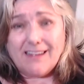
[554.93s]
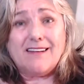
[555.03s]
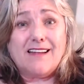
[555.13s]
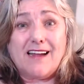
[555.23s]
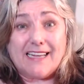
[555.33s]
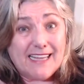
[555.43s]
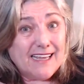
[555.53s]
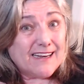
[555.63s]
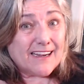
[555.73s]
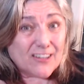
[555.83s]
and
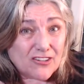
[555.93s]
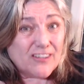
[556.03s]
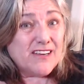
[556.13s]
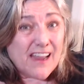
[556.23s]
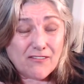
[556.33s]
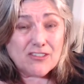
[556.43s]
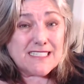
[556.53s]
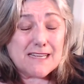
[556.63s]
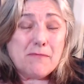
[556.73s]
again, I could never see